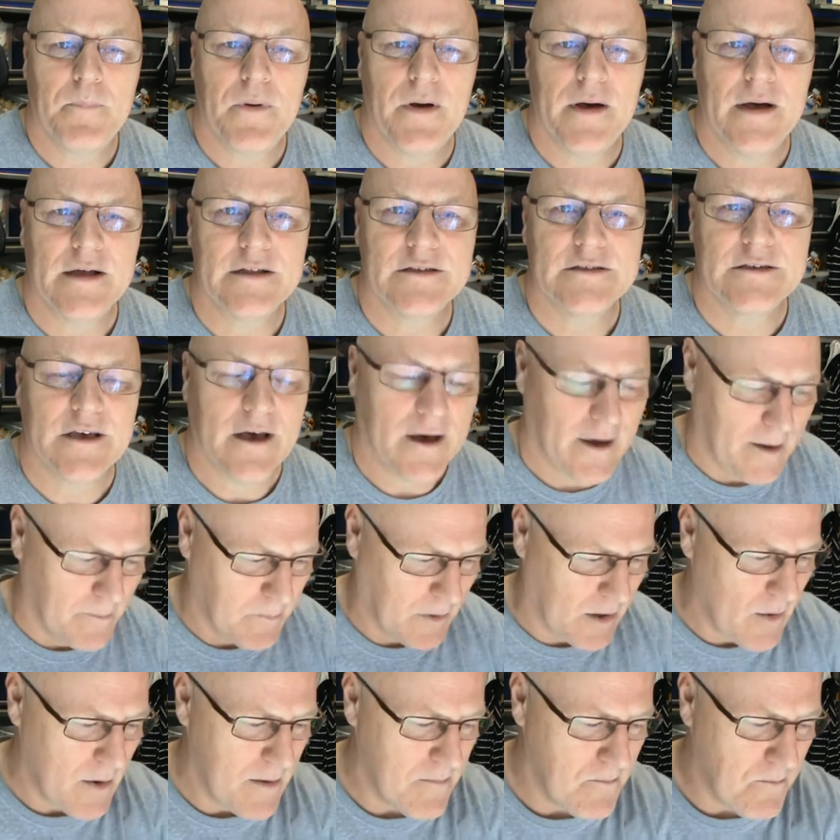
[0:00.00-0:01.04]
but I'm
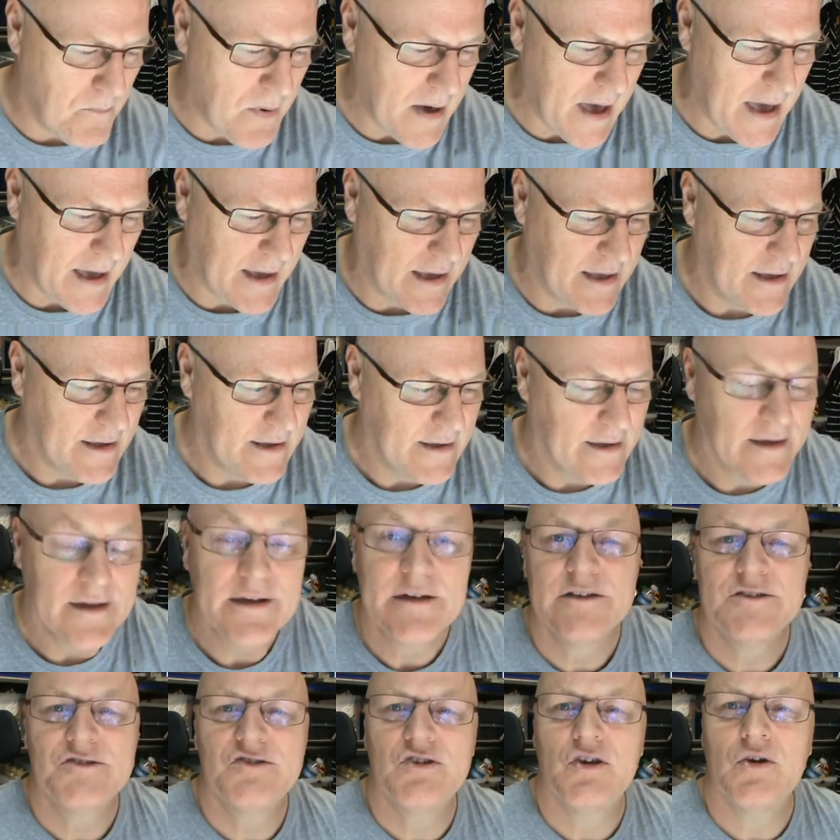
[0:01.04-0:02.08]
going back
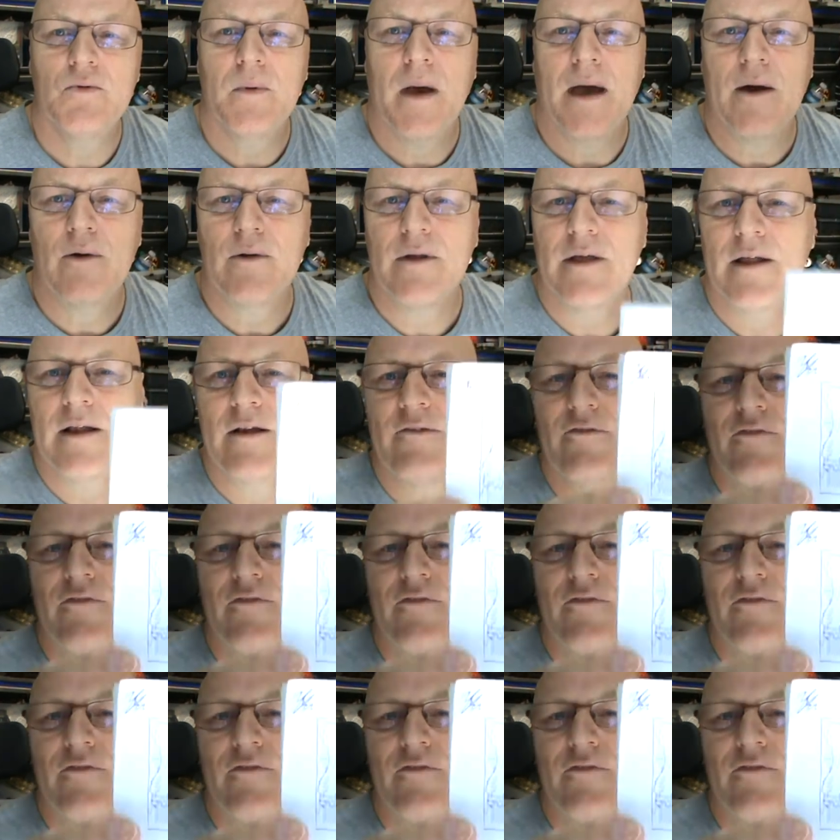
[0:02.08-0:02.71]
to our little